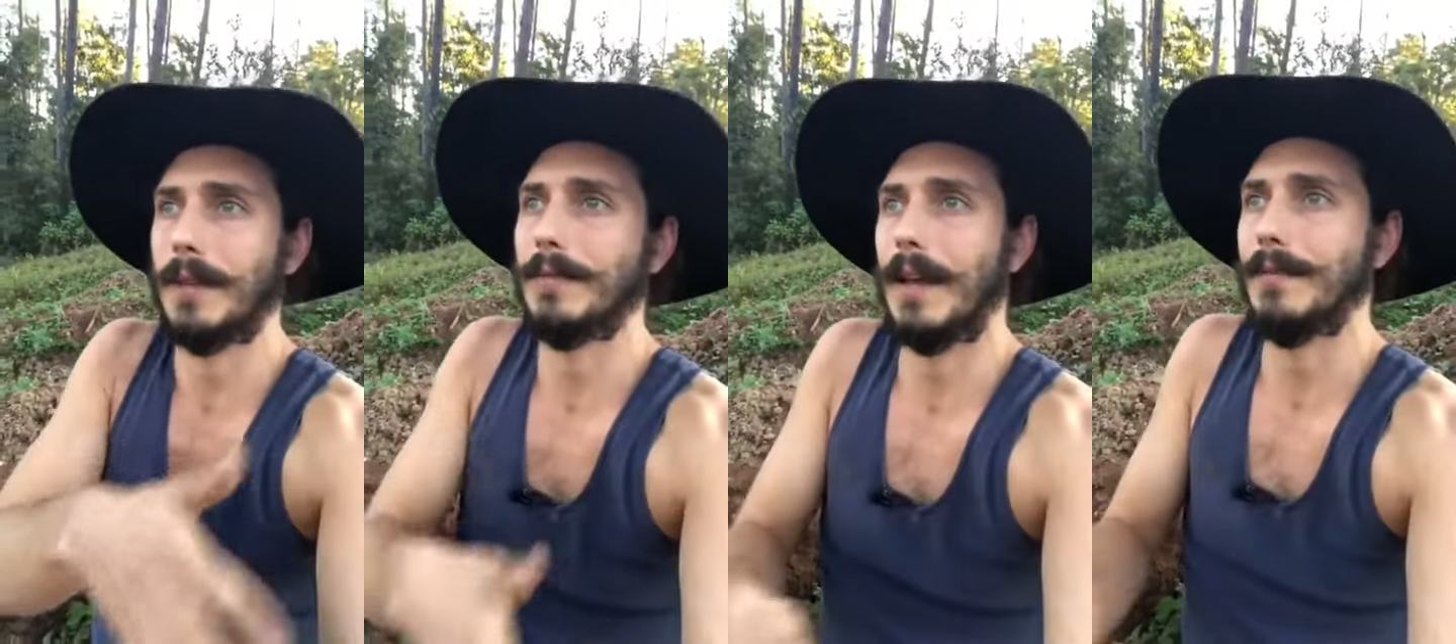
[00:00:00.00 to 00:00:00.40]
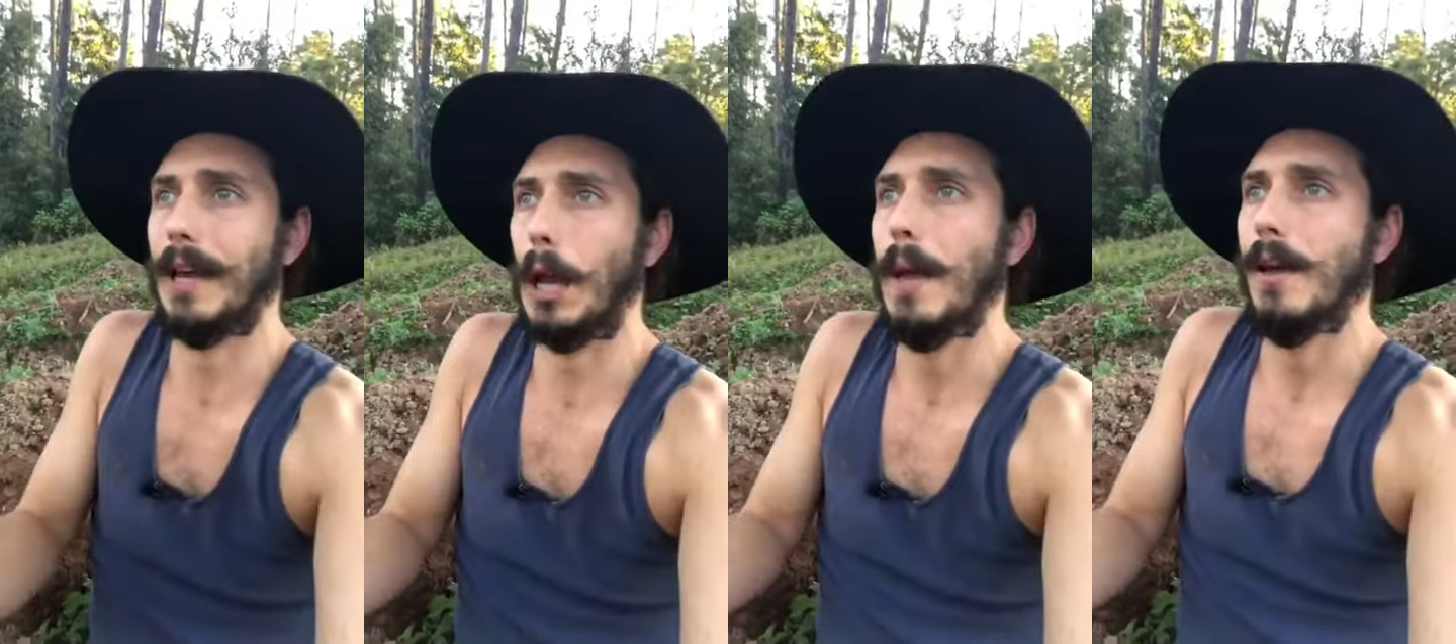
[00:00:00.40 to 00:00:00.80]
Sometimes,
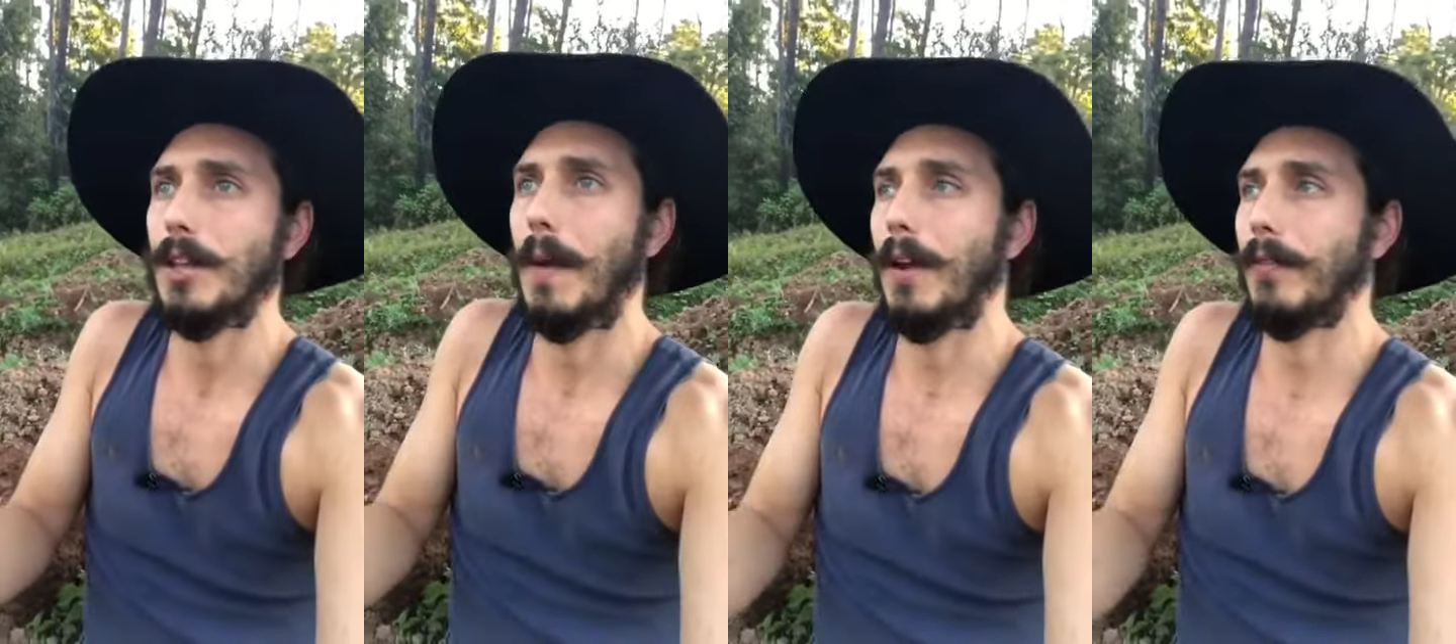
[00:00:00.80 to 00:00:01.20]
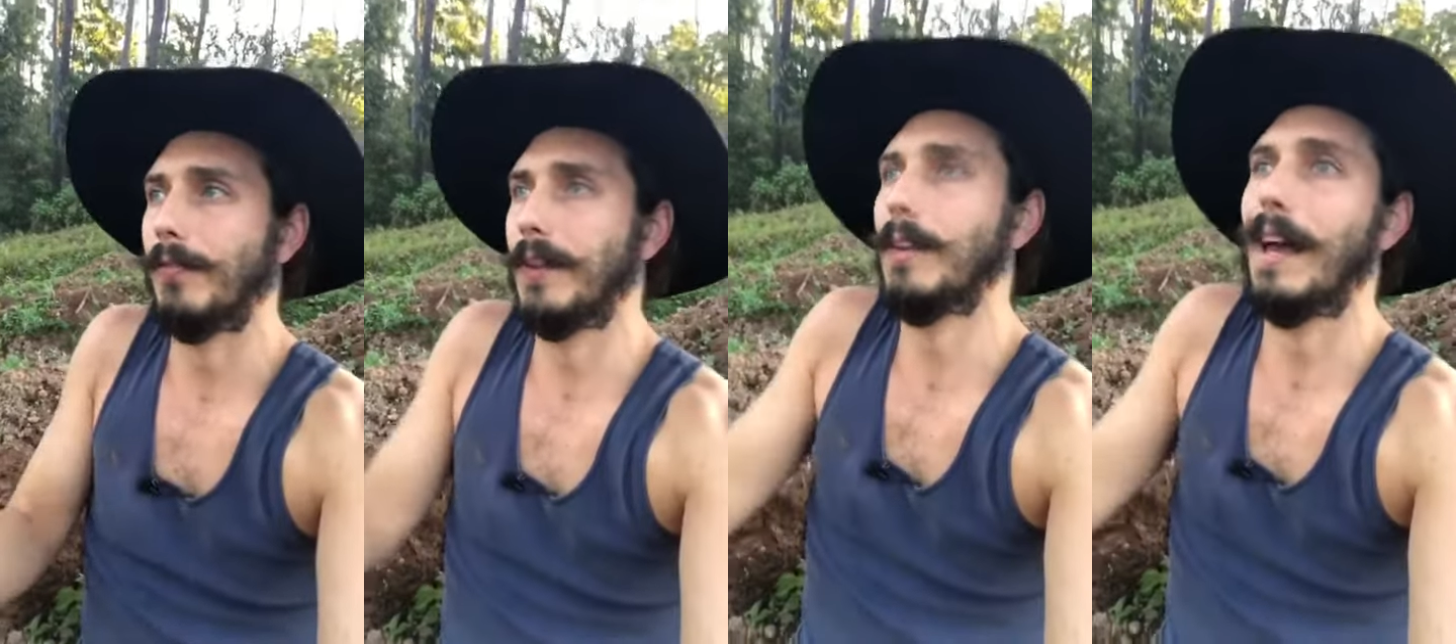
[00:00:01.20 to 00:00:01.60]
like, you might not
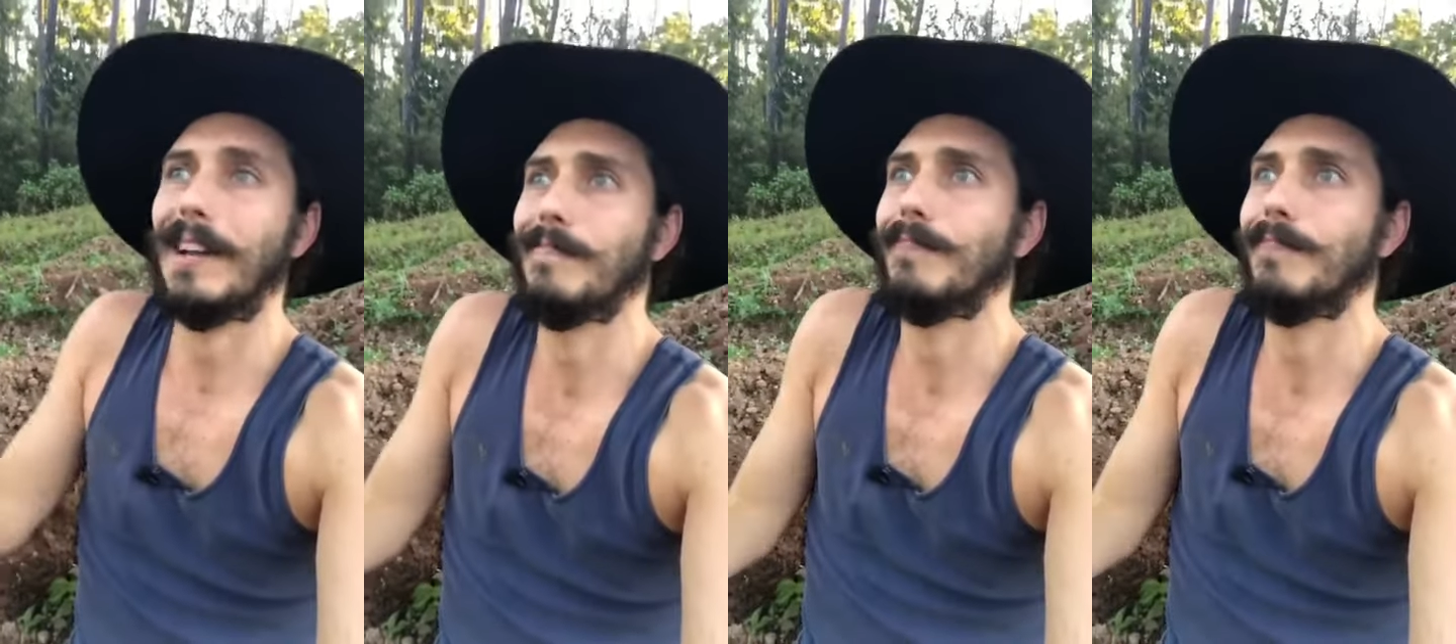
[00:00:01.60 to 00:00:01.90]
feel like